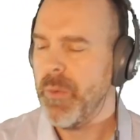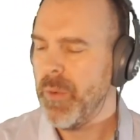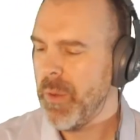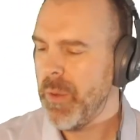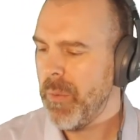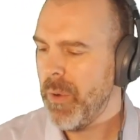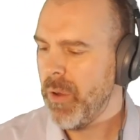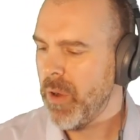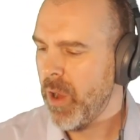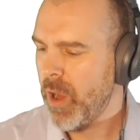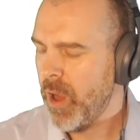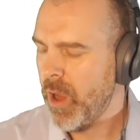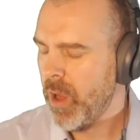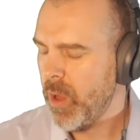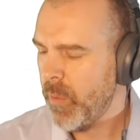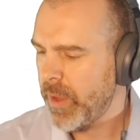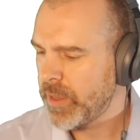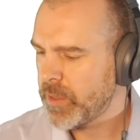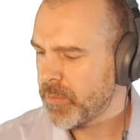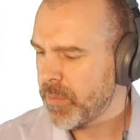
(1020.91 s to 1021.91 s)
We won't
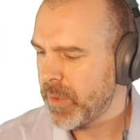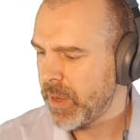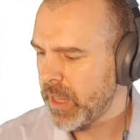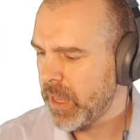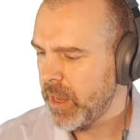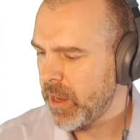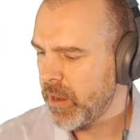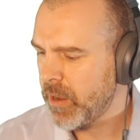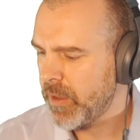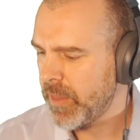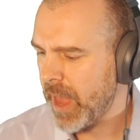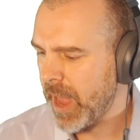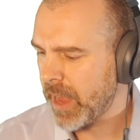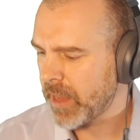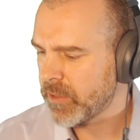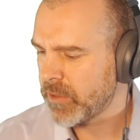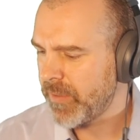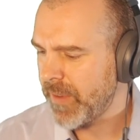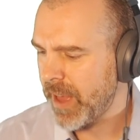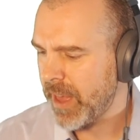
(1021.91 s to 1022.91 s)
always, but here the
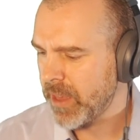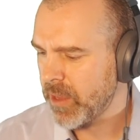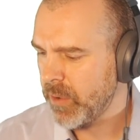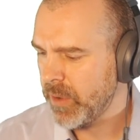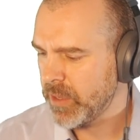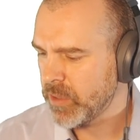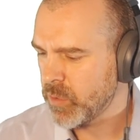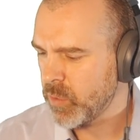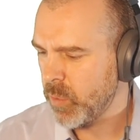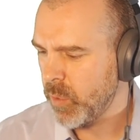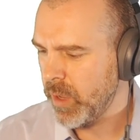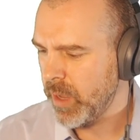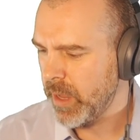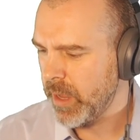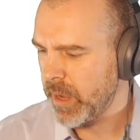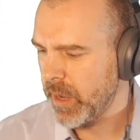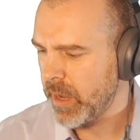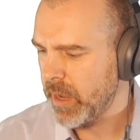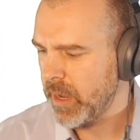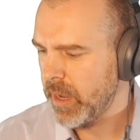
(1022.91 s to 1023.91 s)
x value is
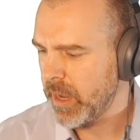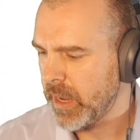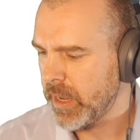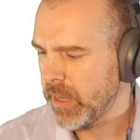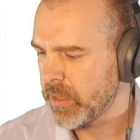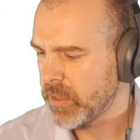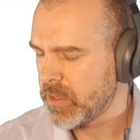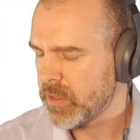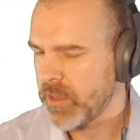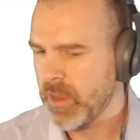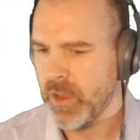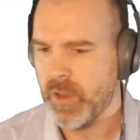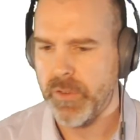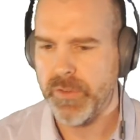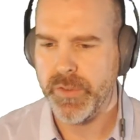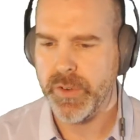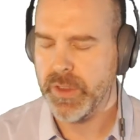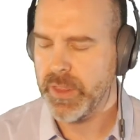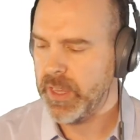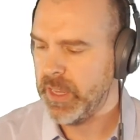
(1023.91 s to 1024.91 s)
1. And so
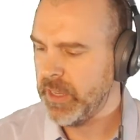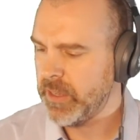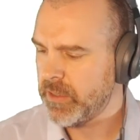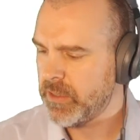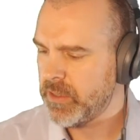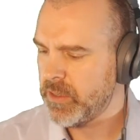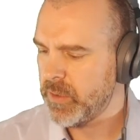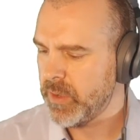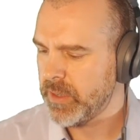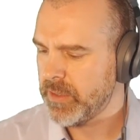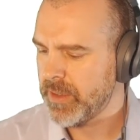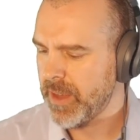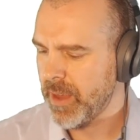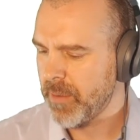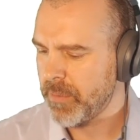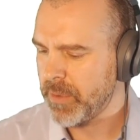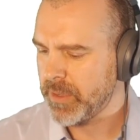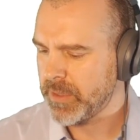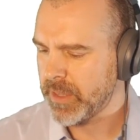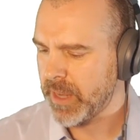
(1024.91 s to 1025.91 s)
for these two
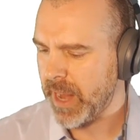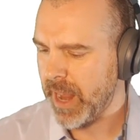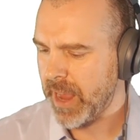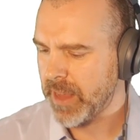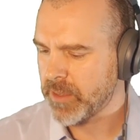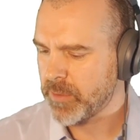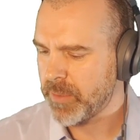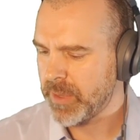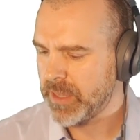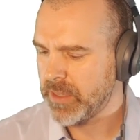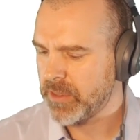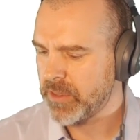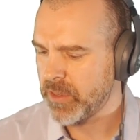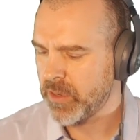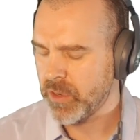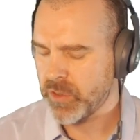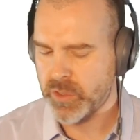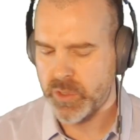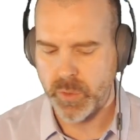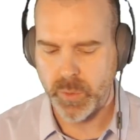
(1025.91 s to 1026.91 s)
examples, it has been
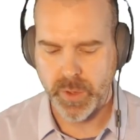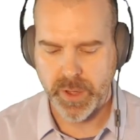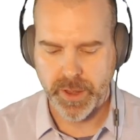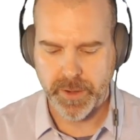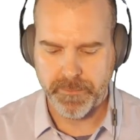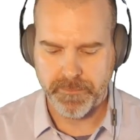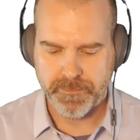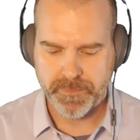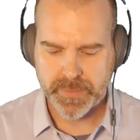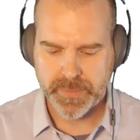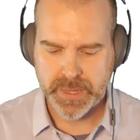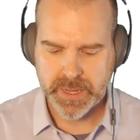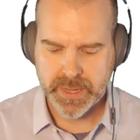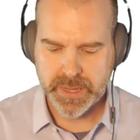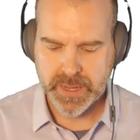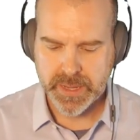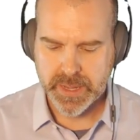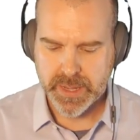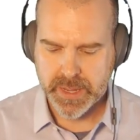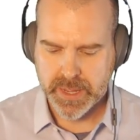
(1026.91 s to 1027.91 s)
0 to
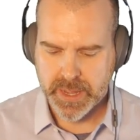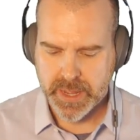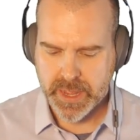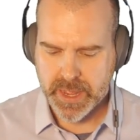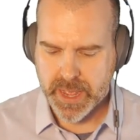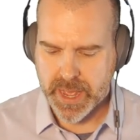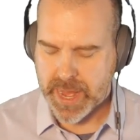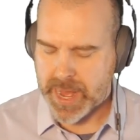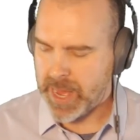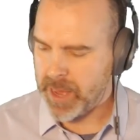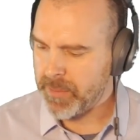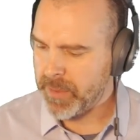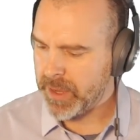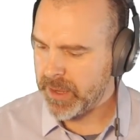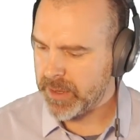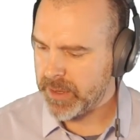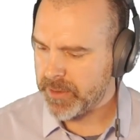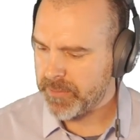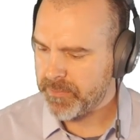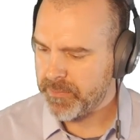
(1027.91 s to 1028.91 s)
1.